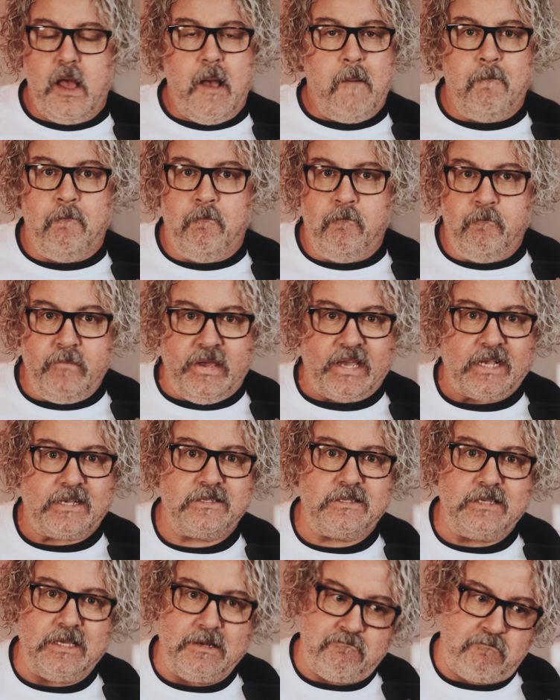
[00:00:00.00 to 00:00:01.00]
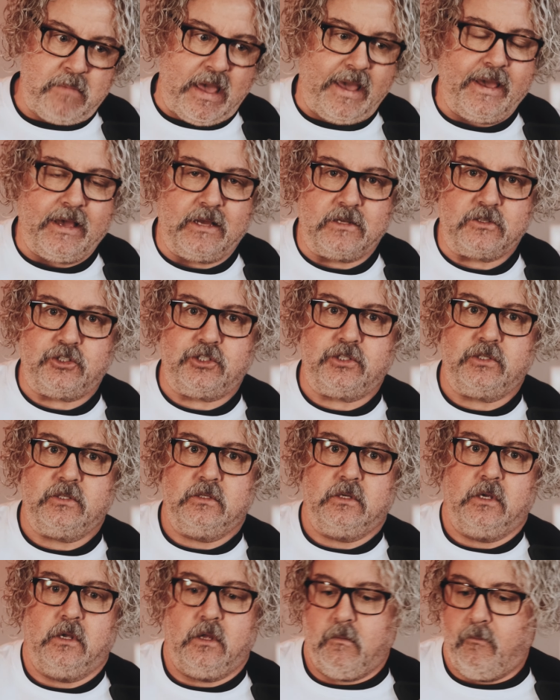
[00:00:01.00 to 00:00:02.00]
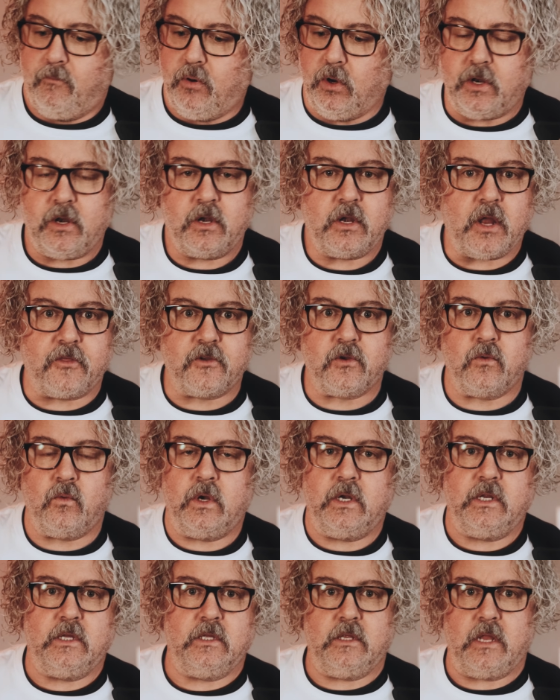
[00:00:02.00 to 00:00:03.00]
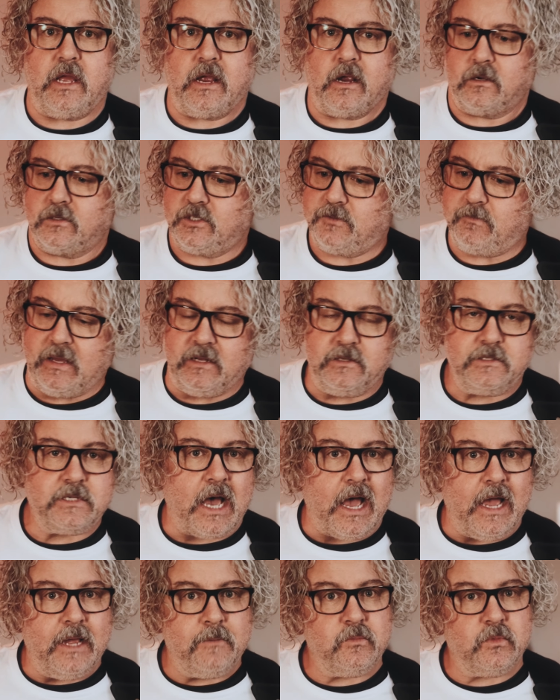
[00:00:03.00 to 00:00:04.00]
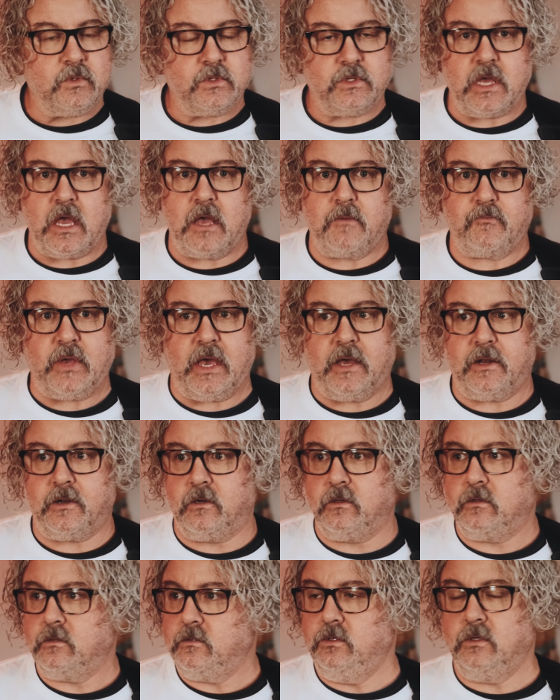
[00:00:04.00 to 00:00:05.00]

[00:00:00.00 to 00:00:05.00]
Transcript: mix and match. Put another one in there. Spend time with that pedal.